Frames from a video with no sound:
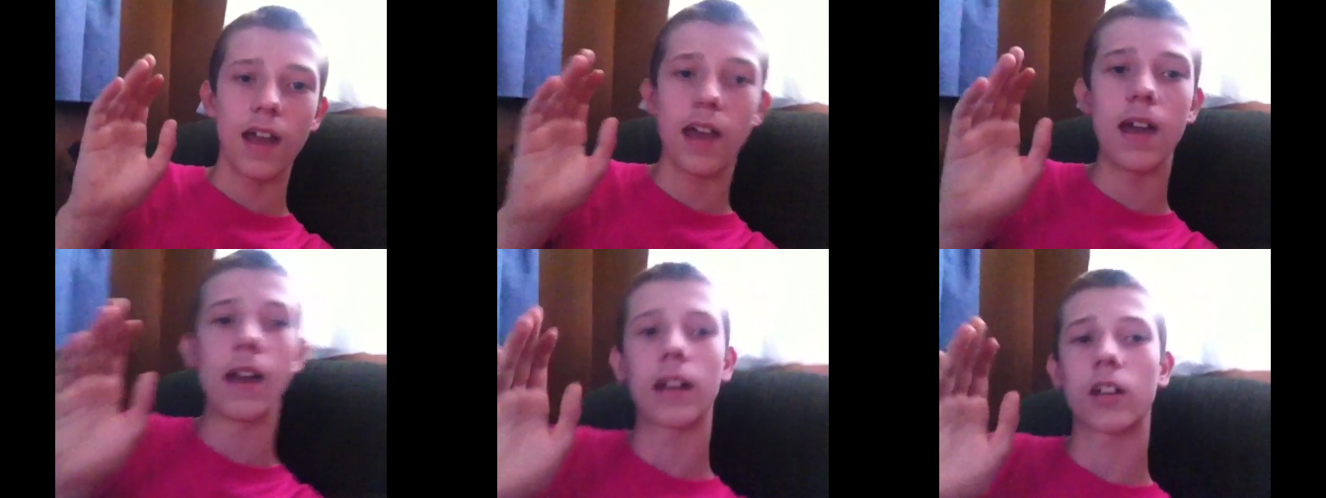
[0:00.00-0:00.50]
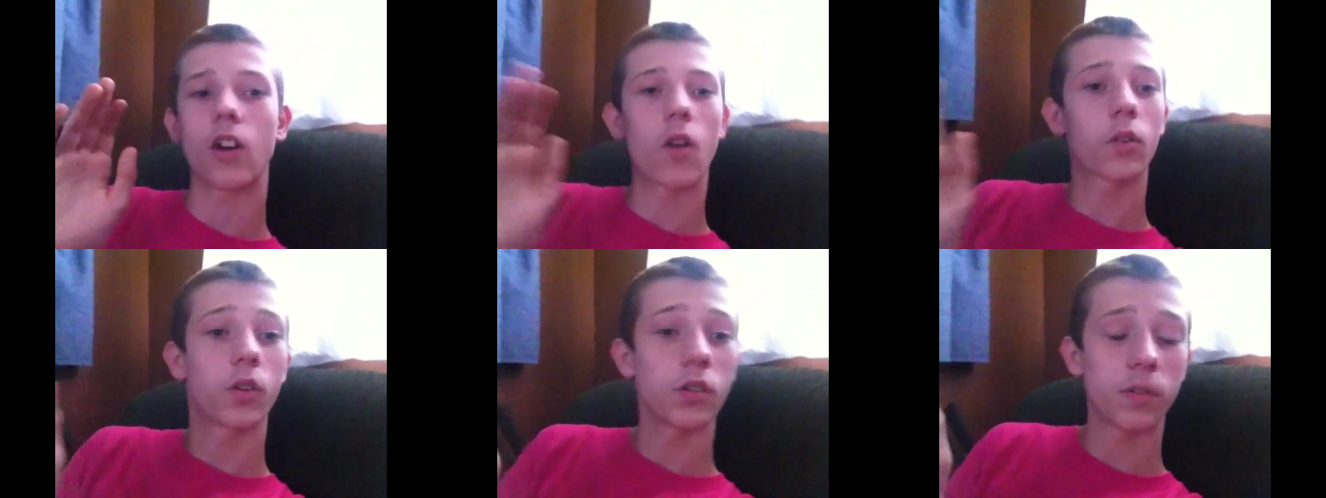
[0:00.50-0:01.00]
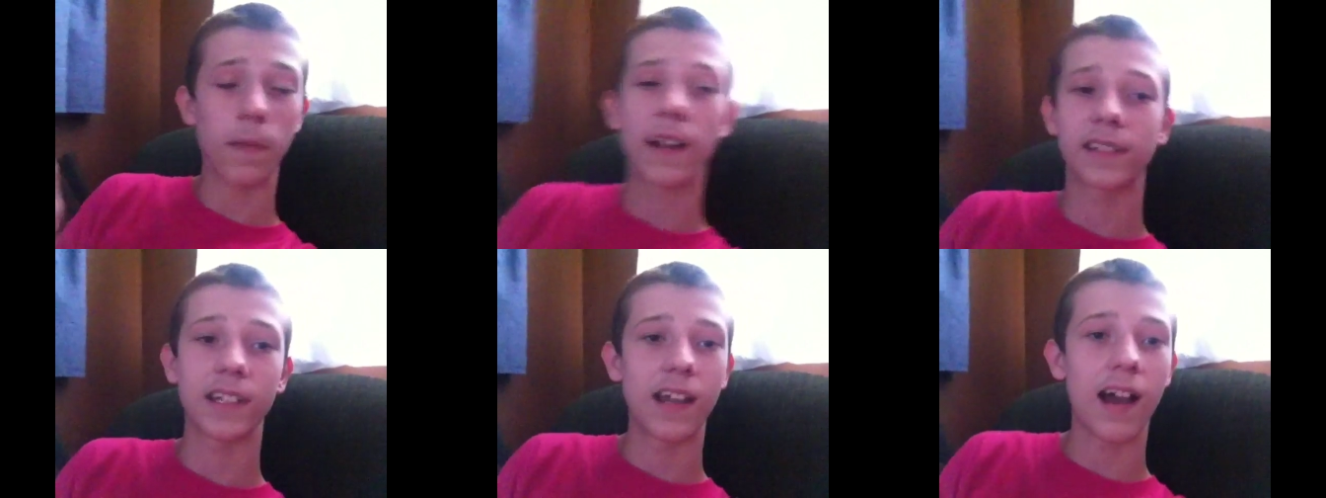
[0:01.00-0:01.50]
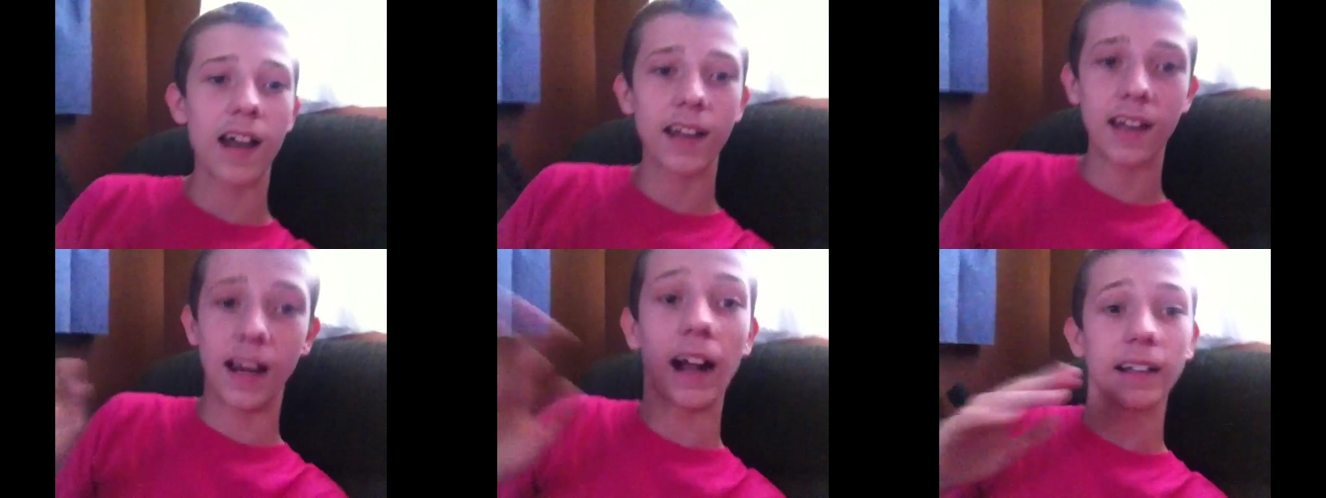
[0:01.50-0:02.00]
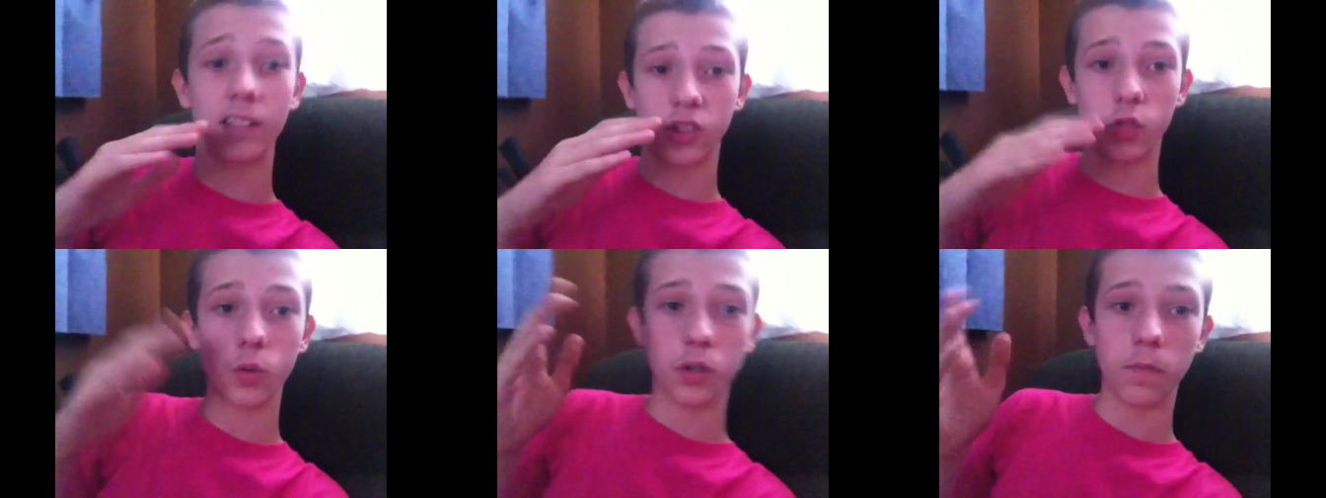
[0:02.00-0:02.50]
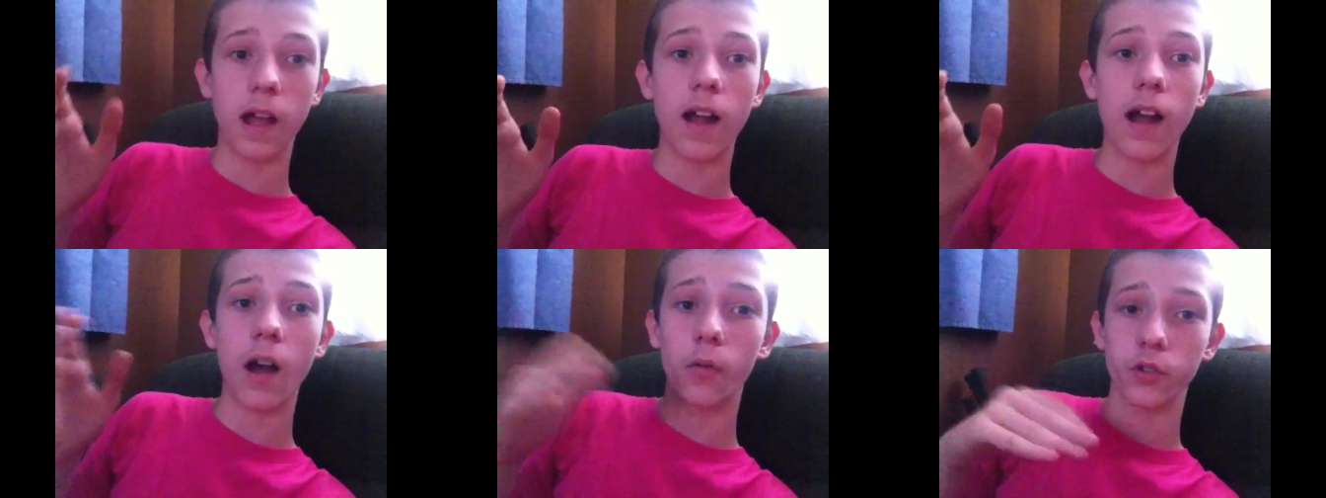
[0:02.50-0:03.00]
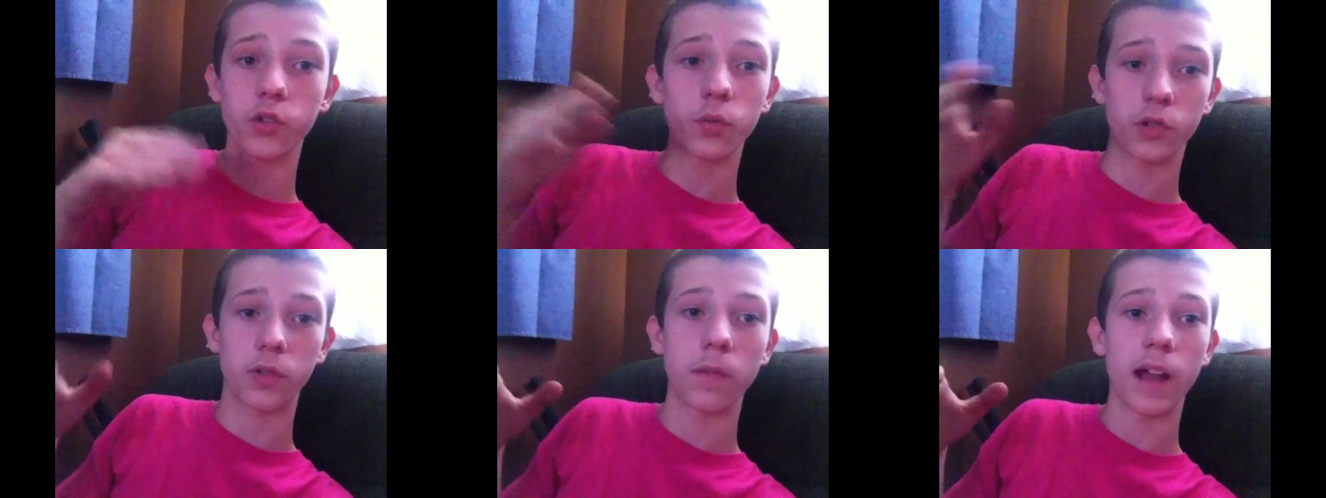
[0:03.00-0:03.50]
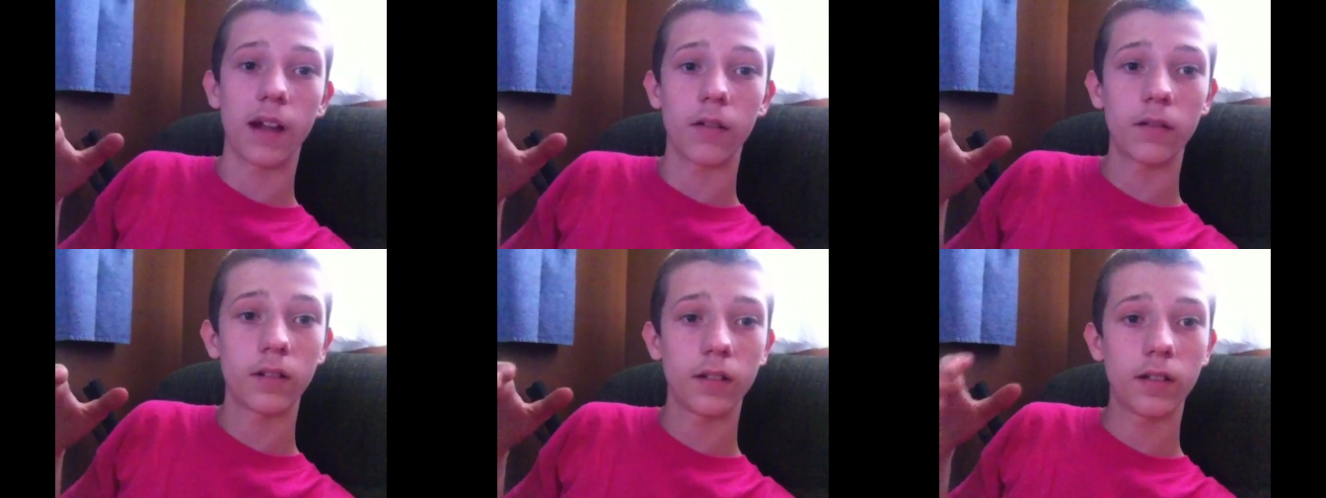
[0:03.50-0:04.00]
and Goku's about to die and I can switch him out, I will switch him out.